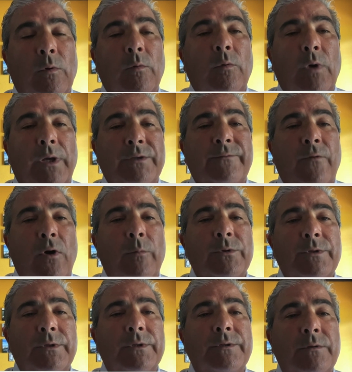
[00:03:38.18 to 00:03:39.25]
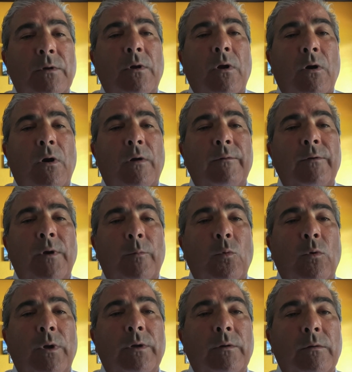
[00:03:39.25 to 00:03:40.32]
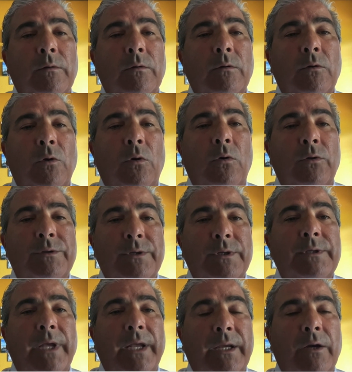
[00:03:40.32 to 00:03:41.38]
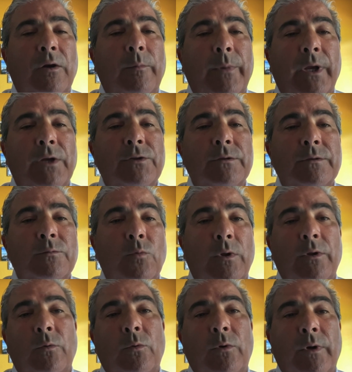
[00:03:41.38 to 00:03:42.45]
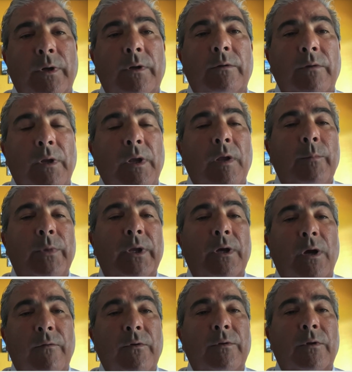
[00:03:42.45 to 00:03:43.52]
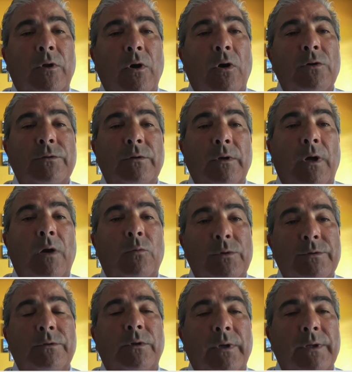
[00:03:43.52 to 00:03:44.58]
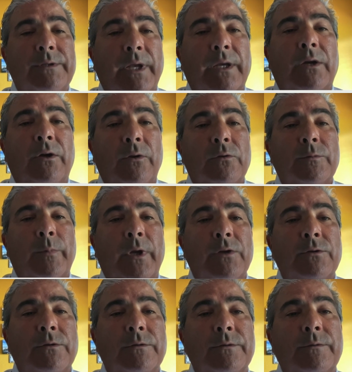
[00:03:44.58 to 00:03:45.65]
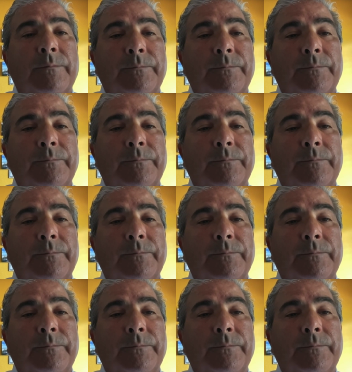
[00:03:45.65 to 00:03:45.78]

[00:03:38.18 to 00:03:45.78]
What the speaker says: as pharmacists, our number one goal is to take care of patients. Whether we're going to be covered the cost or not, we're still going to take care of those patients.